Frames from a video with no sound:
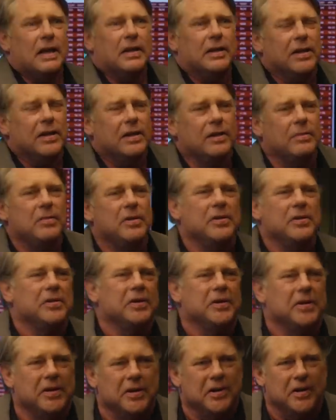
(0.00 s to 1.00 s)
I came
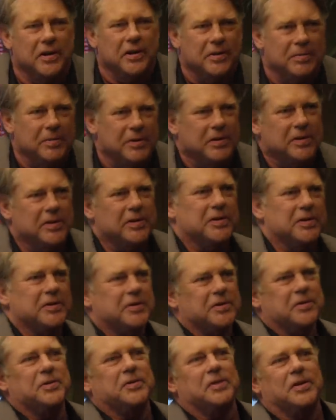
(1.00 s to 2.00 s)
here today
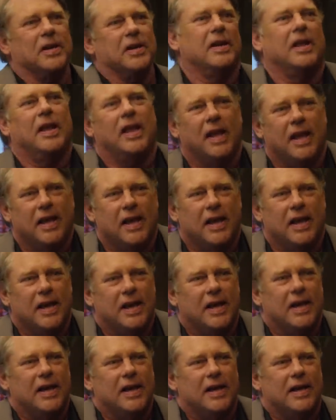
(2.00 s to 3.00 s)
because,
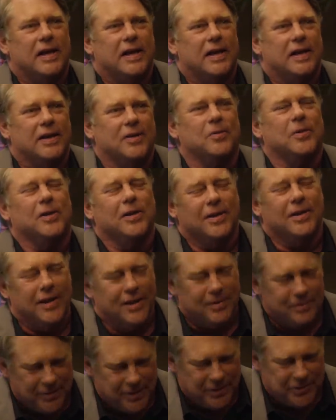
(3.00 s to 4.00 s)

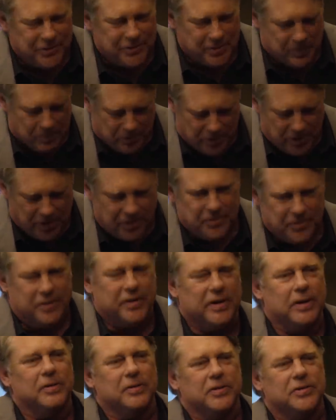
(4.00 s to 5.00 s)
well, I met your brother
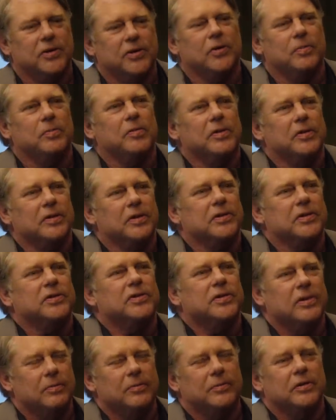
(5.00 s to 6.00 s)
and I was hoping that
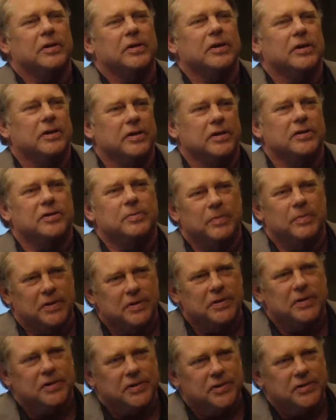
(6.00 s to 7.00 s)
someone in this
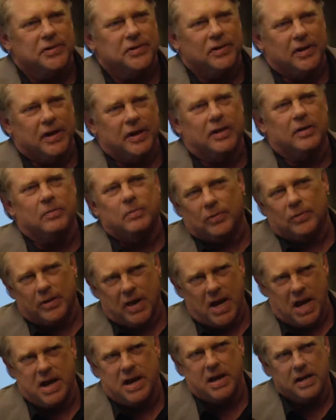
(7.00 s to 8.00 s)
business still had a
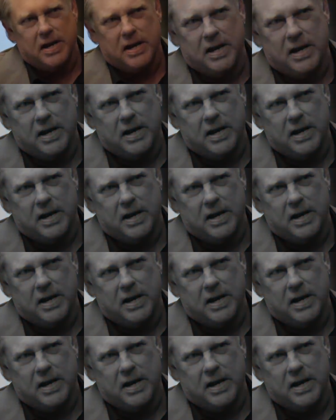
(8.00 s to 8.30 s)
brain.